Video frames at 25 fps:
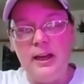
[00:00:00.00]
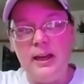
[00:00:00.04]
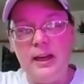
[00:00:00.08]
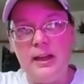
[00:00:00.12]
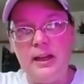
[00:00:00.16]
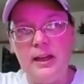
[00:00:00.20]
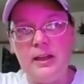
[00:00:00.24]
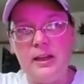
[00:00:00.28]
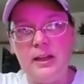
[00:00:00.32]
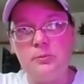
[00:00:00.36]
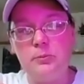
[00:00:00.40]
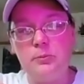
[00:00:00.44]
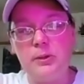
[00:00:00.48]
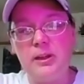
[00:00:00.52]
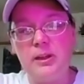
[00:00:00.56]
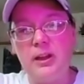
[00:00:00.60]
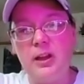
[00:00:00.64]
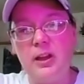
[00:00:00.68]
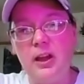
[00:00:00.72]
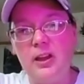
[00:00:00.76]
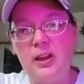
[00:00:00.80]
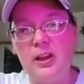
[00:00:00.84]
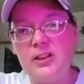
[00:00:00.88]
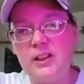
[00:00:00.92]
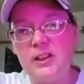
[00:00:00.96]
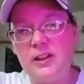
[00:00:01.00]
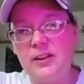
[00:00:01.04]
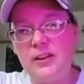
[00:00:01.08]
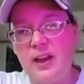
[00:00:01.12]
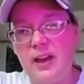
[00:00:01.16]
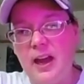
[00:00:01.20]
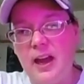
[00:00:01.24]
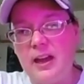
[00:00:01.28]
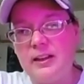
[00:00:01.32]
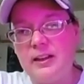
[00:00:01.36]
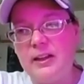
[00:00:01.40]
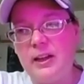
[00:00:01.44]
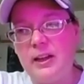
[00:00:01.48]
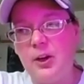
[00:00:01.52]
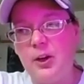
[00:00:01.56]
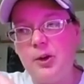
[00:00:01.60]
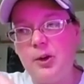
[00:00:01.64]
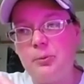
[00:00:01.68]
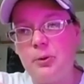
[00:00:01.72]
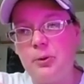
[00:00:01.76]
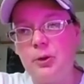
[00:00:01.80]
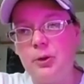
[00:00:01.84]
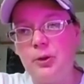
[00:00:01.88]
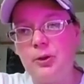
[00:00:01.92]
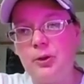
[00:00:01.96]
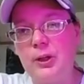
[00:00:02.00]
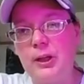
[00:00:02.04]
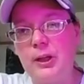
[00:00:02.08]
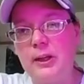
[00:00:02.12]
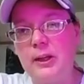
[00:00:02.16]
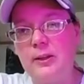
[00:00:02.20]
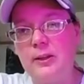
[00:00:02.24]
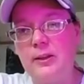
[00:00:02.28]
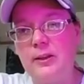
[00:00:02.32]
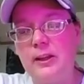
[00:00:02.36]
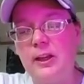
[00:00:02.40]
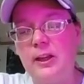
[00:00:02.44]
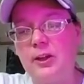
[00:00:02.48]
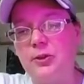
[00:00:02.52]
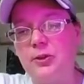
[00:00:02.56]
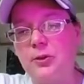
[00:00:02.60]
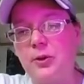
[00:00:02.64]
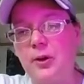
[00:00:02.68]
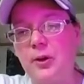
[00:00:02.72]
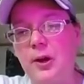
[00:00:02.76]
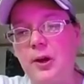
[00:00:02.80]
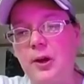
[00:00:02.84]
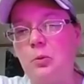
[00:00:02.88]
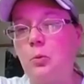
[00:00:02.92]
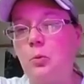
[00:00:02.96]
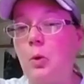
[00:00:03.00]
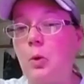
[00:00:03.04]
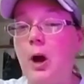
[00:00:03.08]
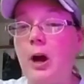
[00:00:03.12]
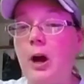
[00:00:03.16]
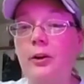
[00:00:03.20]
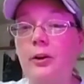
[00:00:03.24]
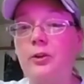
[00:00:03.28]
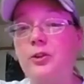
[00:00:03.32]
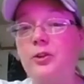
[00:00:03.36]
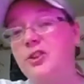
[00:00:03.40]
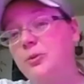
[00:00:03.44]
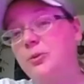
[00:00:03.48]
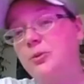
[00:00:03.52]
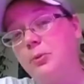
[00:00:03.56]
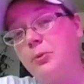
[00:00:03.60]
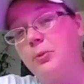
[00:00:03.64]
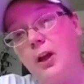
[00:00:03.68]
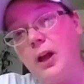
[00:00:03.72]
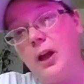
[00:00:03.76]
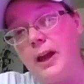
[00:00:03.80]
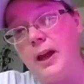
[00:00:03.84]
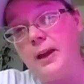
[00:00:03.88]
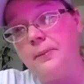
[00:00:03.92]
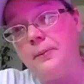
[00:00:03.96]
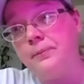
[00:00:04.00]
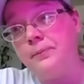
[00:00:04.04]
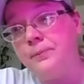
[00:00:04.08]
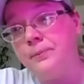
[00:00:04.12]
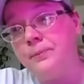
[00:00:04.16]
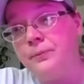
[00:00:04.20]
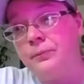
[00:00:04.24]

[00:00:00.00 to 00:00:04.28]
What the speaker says: and because of that, now I'm hurting the underground water supply.